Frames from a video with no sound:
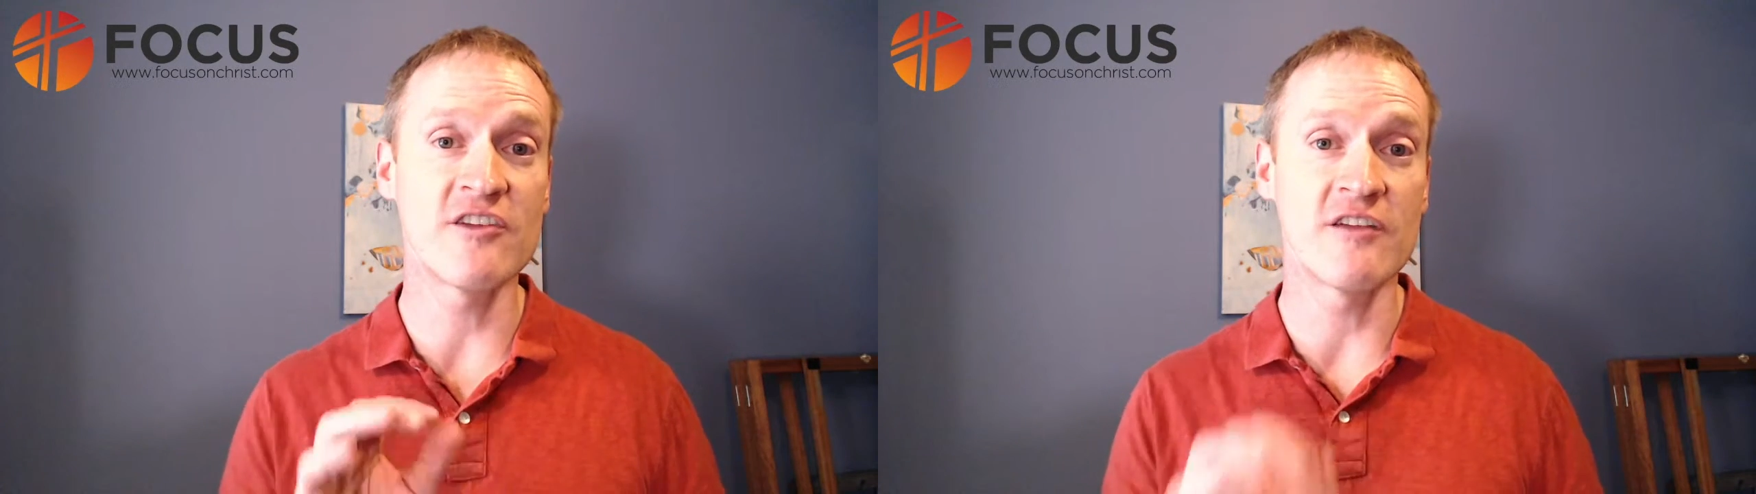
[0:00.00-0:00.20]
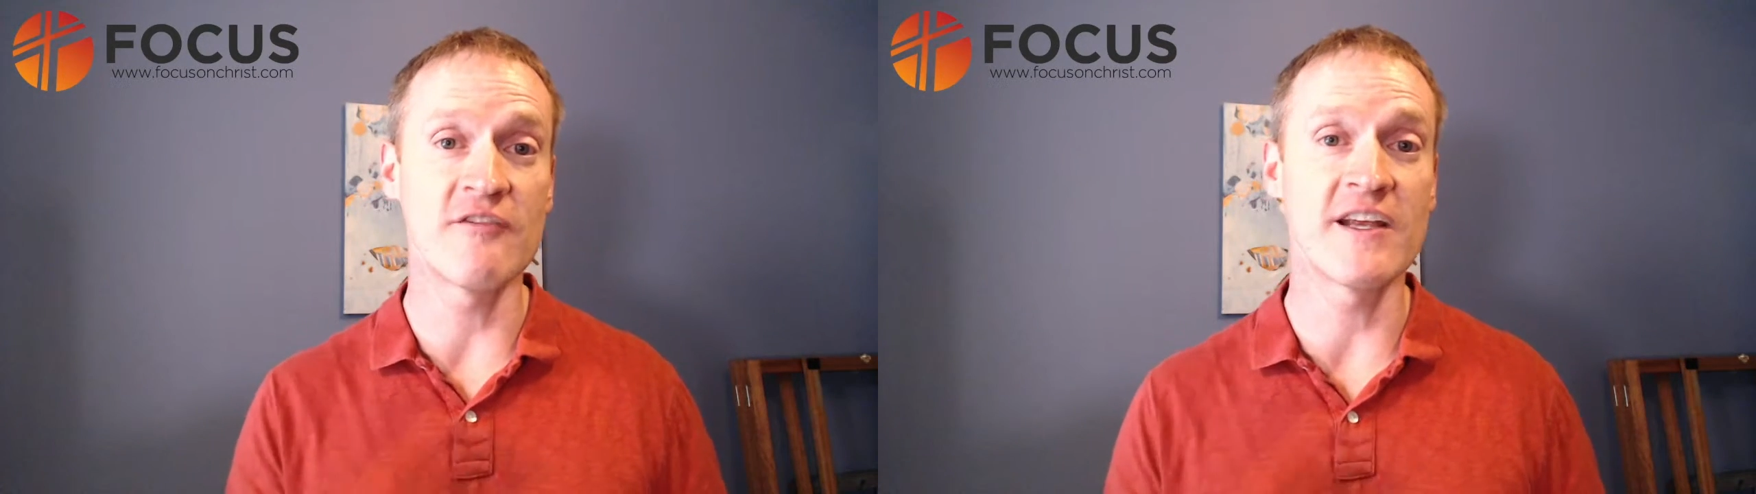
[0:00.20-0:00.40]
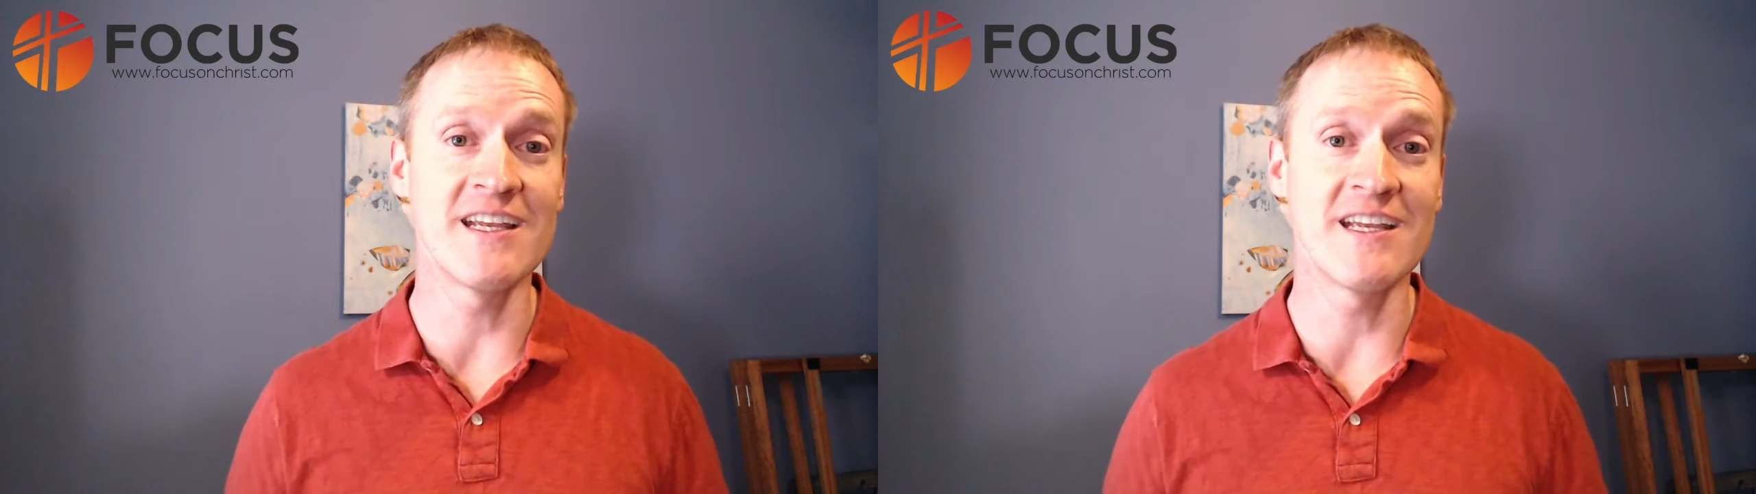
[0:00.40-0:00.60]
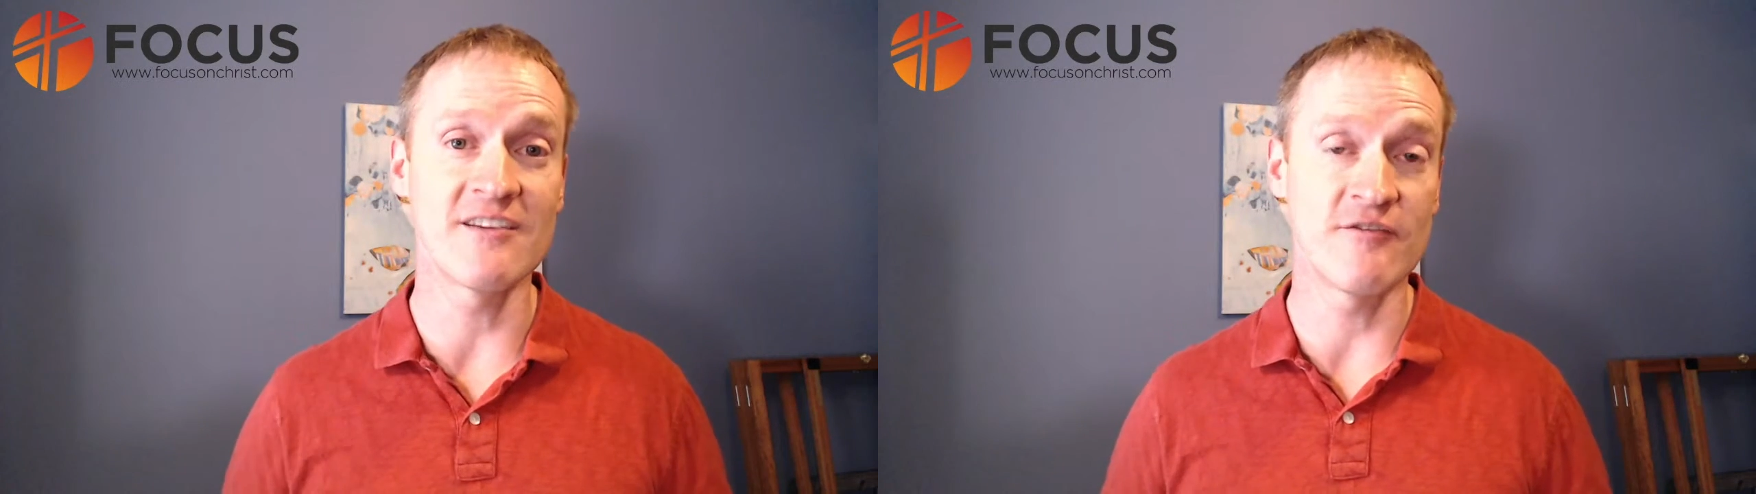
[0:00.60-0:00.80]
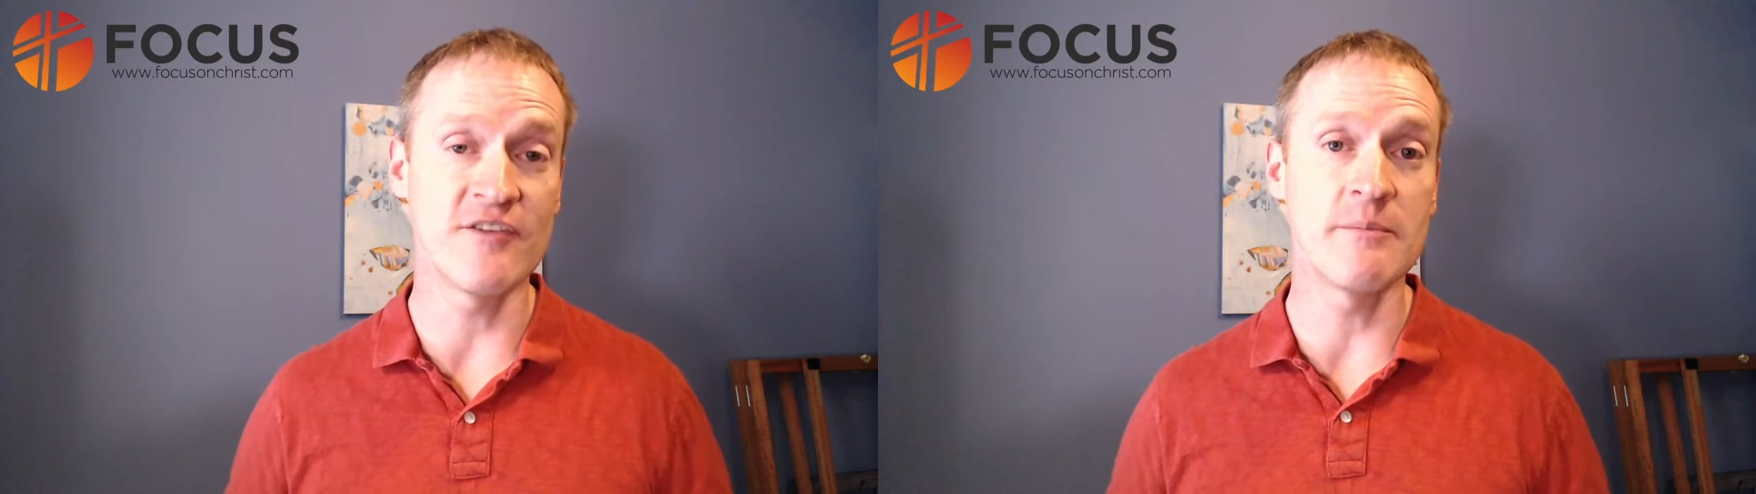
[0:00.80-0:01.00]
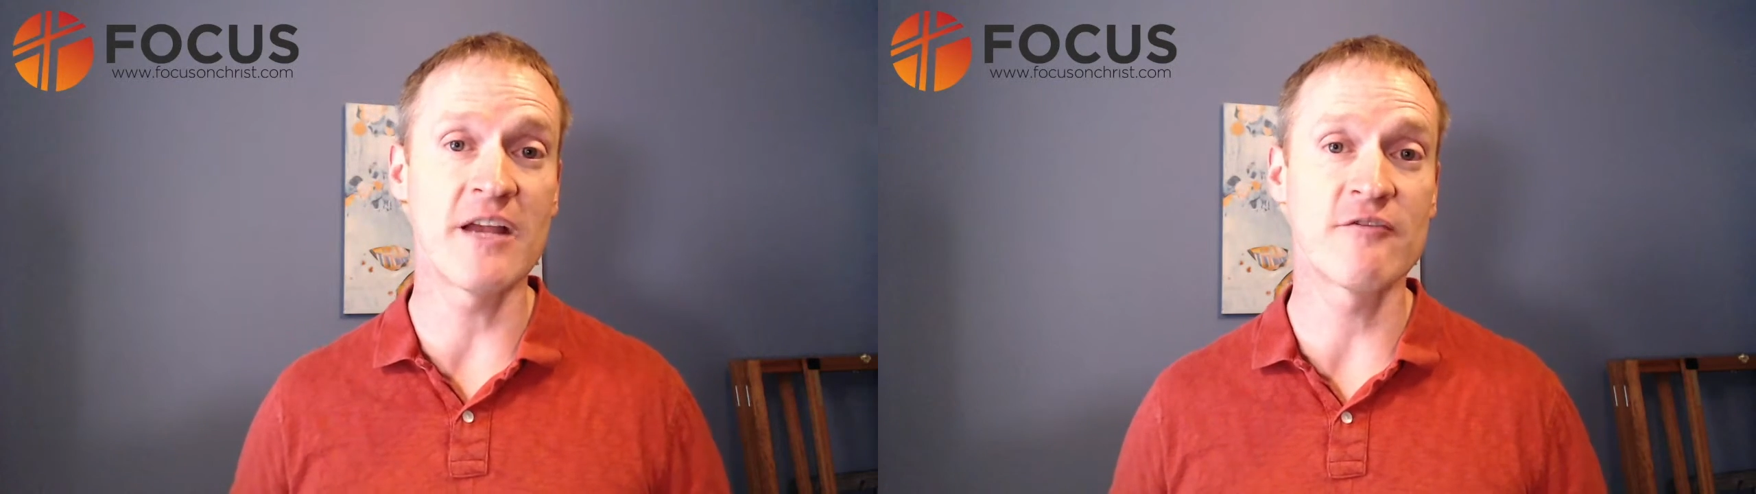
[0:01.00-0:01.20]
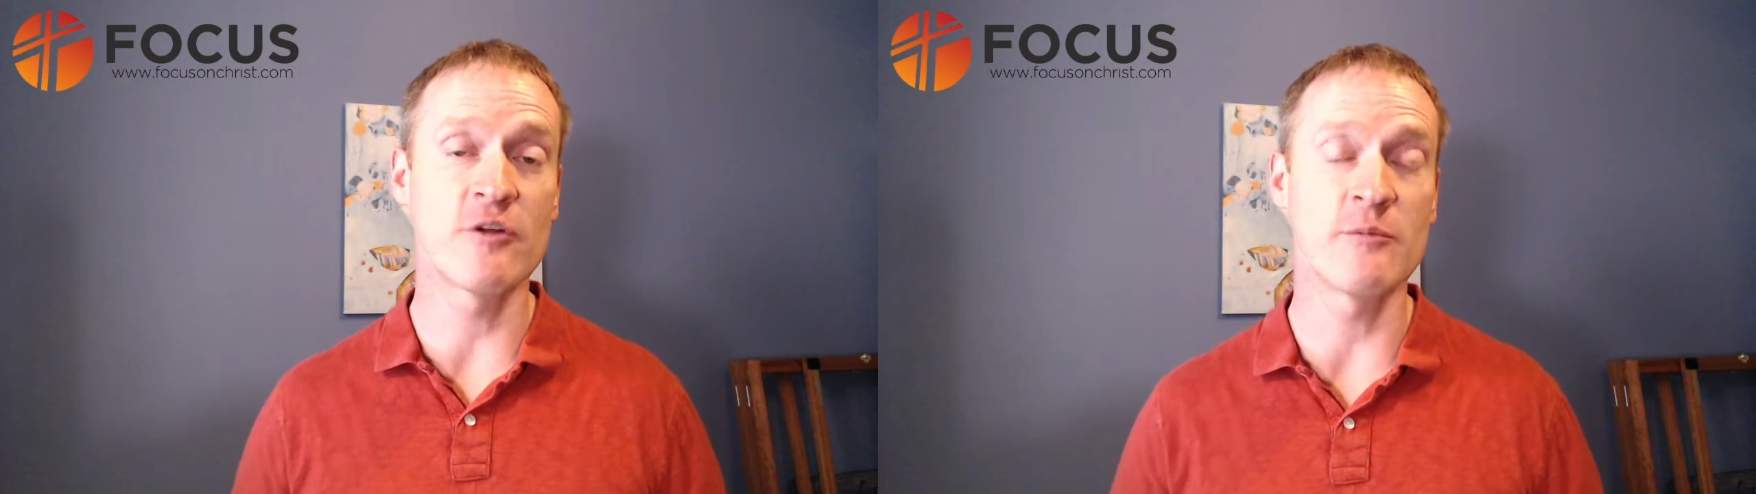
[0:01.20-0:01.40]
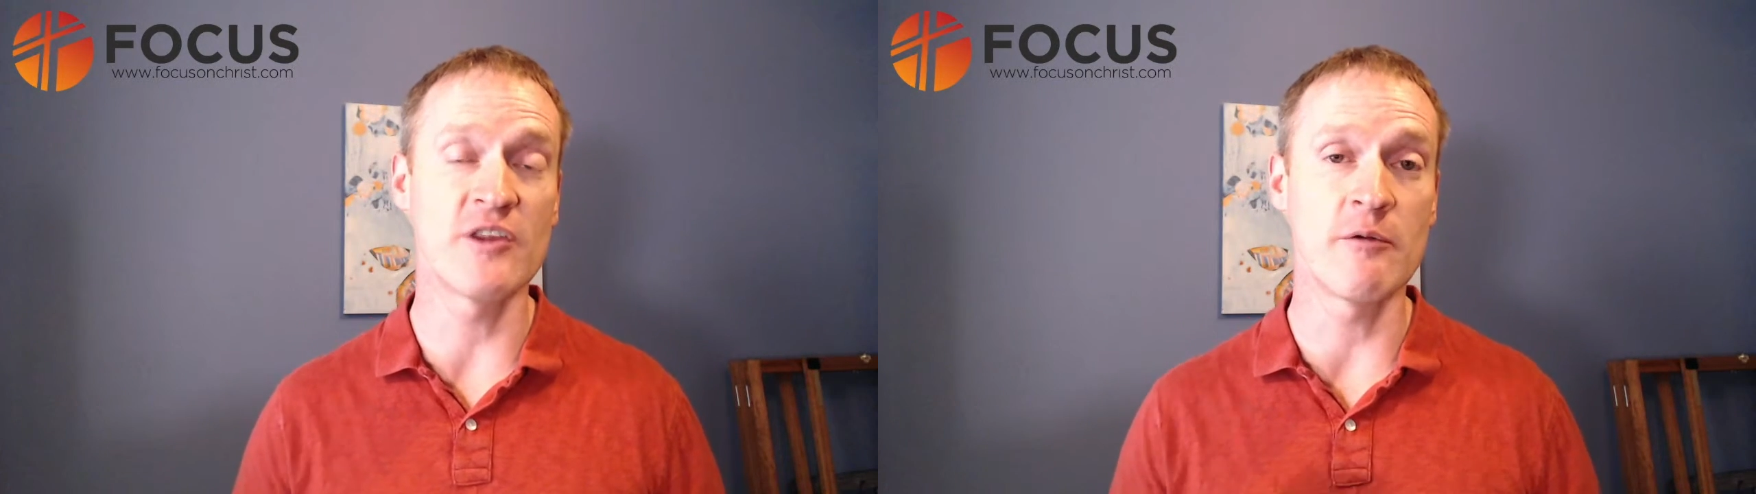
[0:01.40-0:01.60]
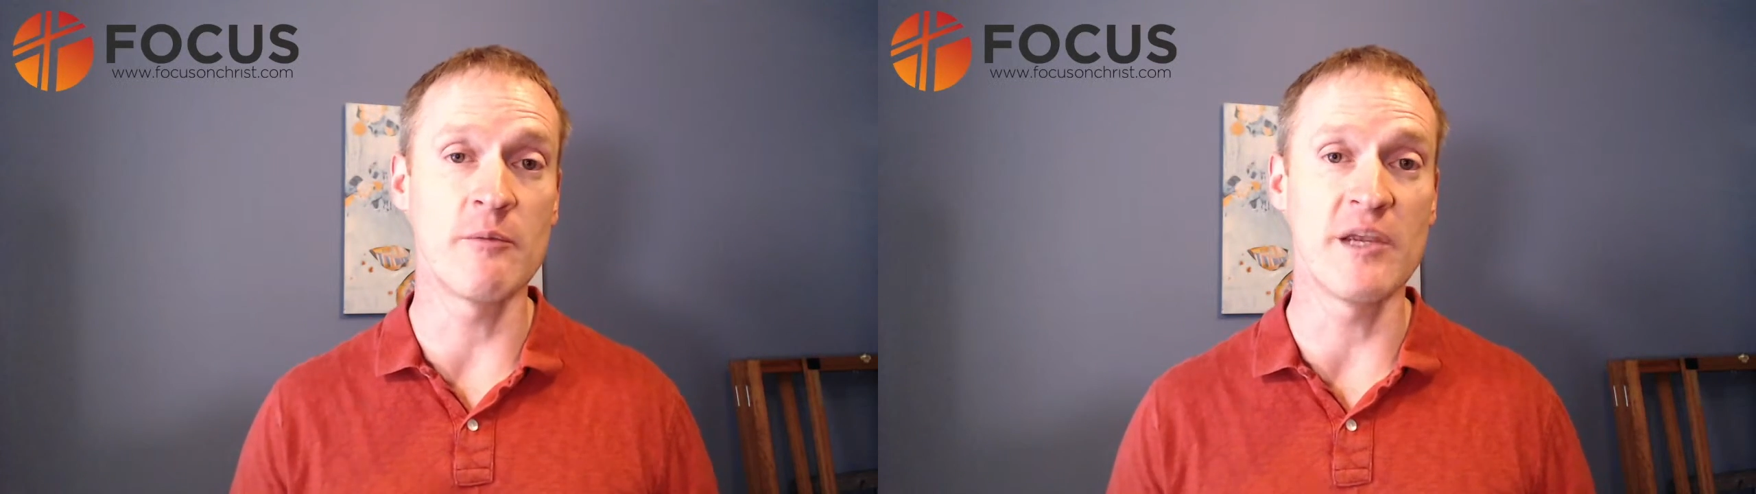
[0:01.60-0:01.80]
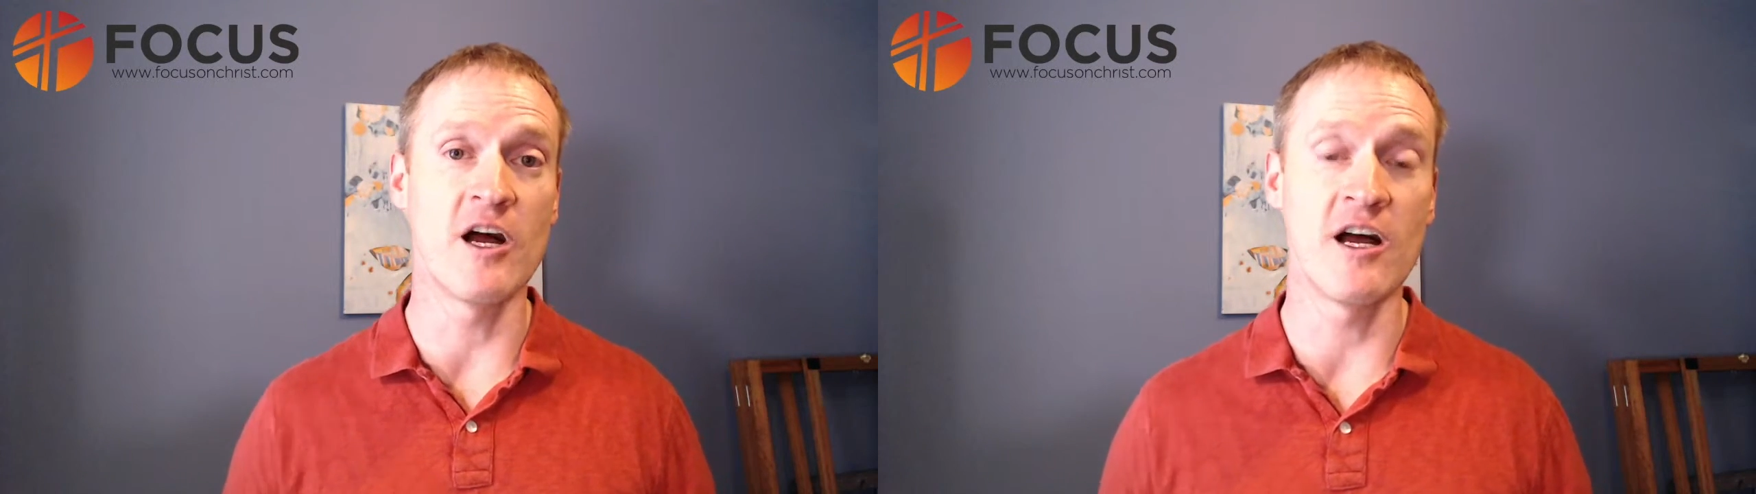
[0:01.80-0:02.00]
and if I can get some feedback from you, that
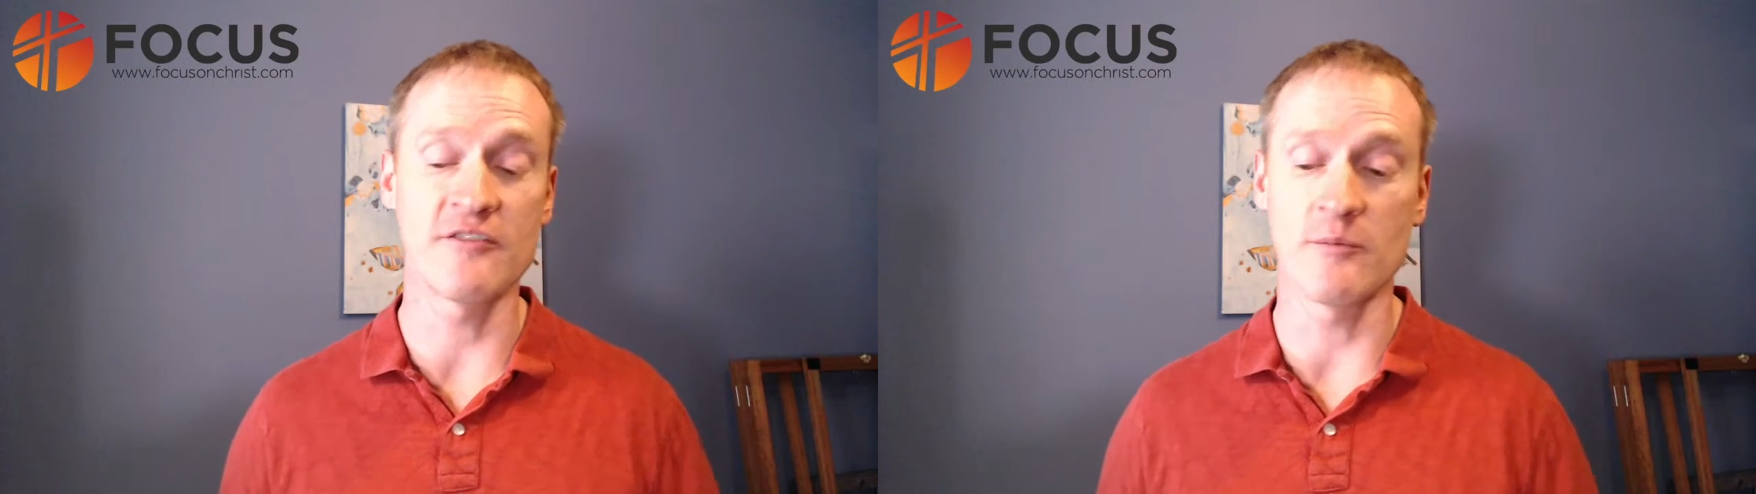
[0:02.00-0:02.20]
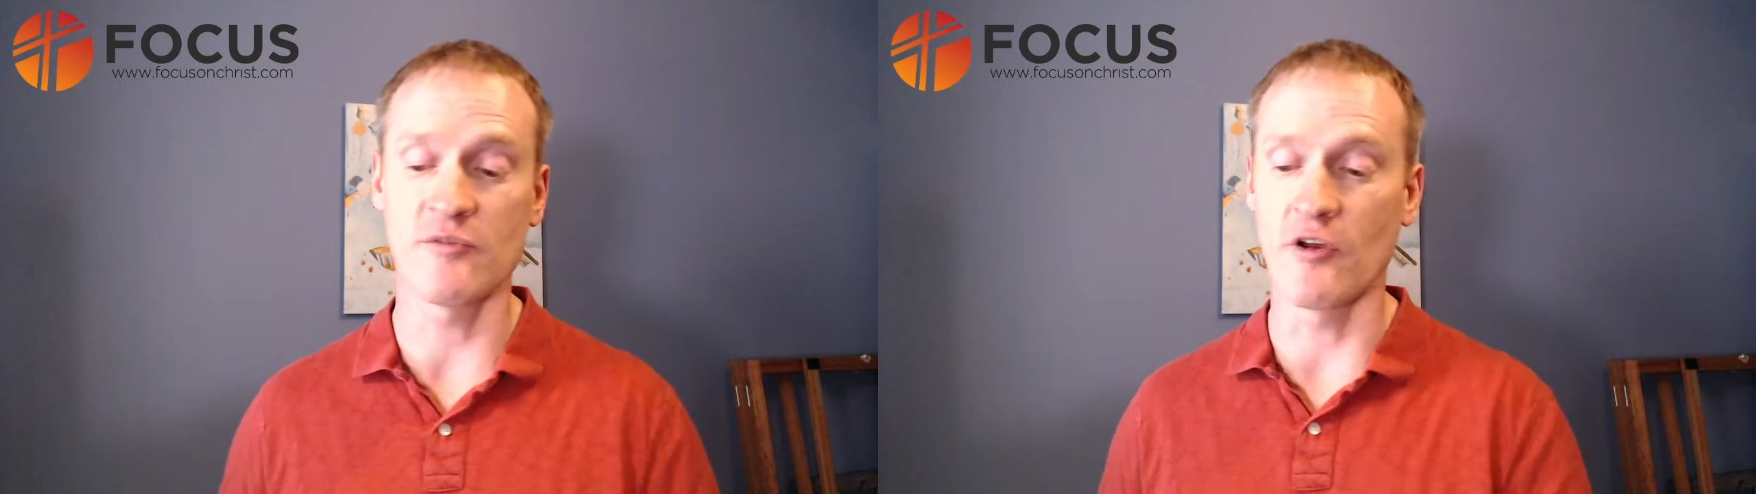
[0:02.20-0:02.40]
would be awesome.